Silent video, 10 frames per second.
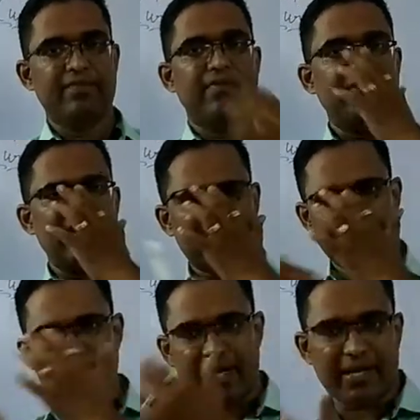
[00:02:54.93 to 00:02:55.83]
We will
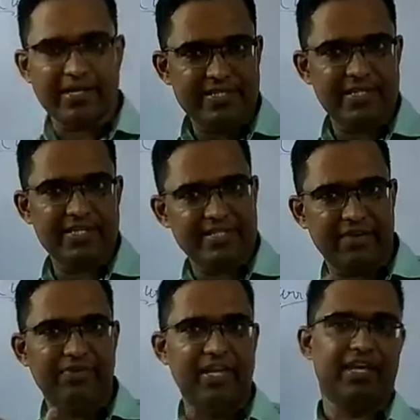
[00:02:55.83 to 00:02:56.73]
keep the currency
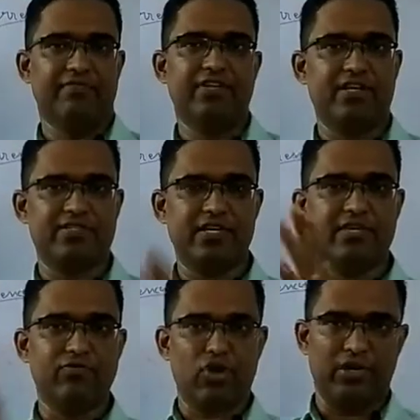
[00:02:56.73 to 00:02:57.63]
safely with us in
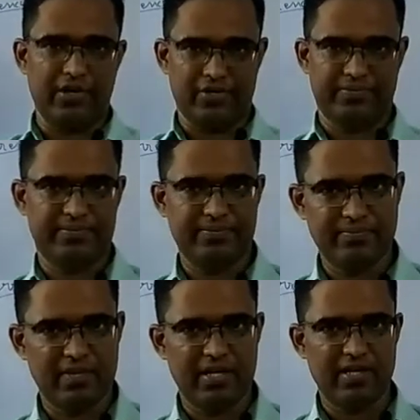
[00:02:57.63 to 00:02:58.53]
the vault,
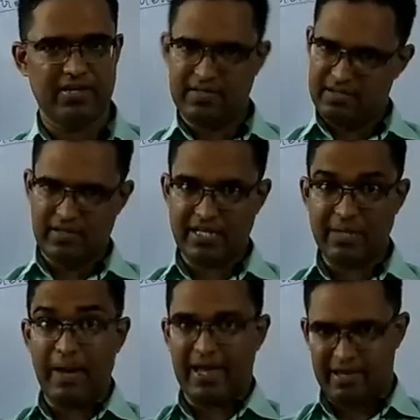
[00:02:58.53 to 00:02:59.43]
in
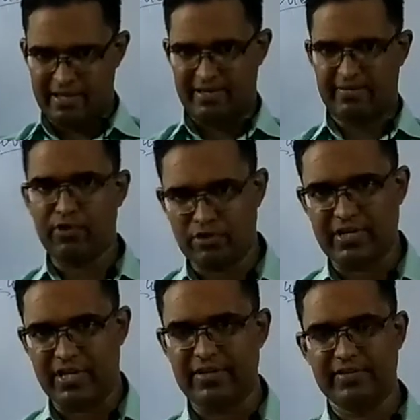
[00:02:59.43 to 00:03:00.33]
the bank, what do you
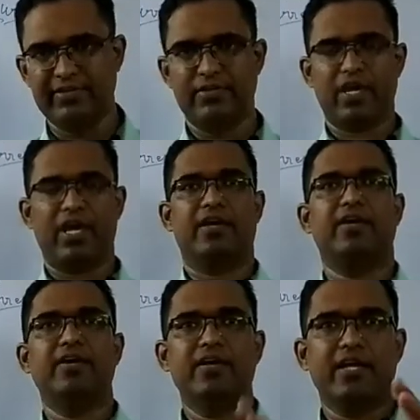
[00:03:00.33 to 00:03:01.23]
say?
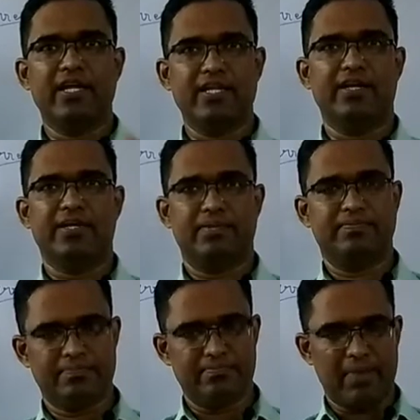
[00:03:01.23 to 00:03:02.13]
Okay, in
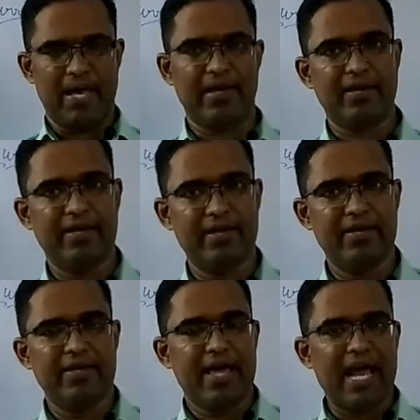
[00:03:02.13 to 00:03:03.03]
the bank,
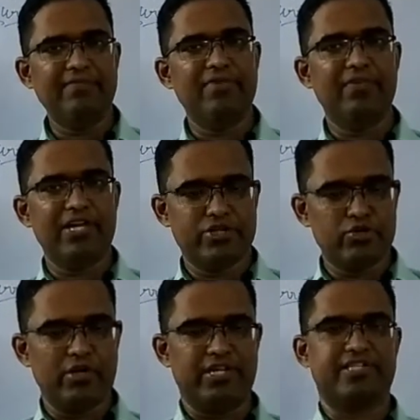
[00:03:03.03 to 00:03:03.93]
and we will
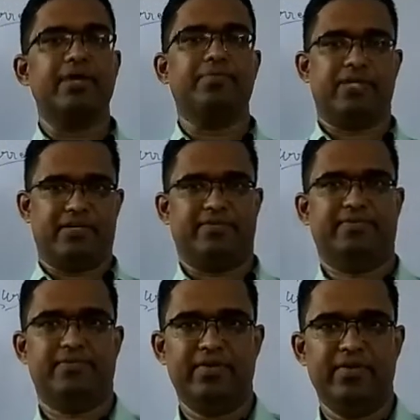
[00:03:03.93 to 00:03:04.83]
issue a receipt.
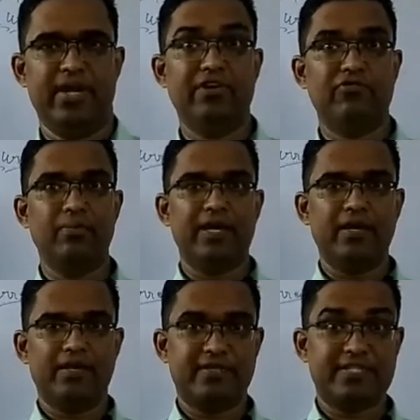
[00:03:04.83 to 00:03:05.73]
It will
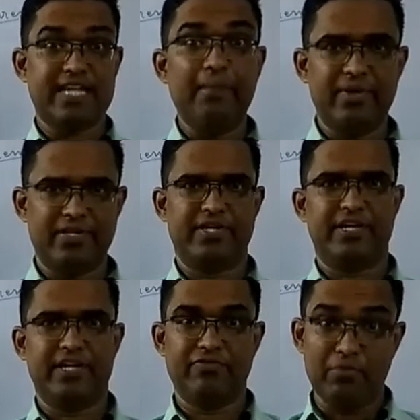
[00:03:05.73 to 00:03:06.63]
be stamped
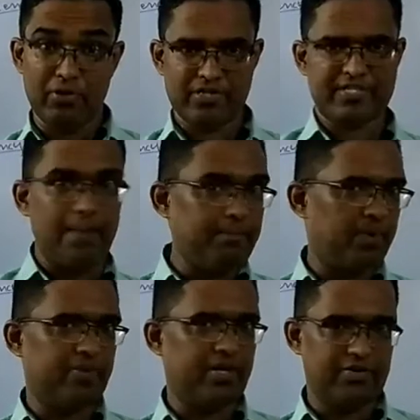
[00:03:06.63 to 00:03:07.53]
receipt. It will be on a stamp
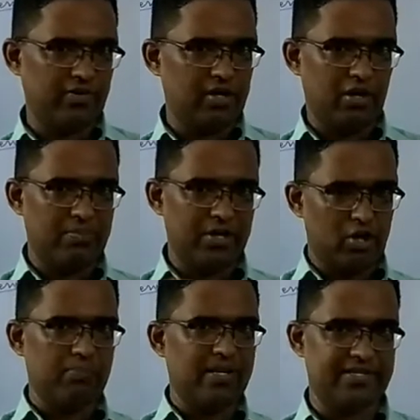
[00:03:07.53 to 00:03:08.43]
paper. It will not be a
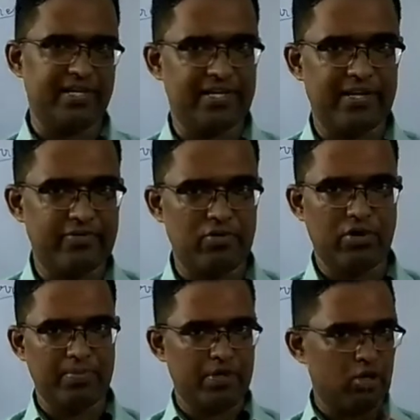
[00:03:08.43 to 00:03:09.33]
normal receipt. It
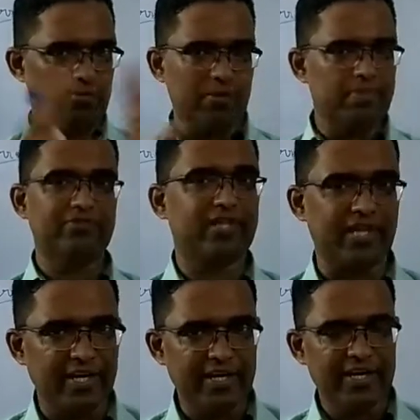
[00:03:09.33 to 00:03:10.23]
will not be a normal copy.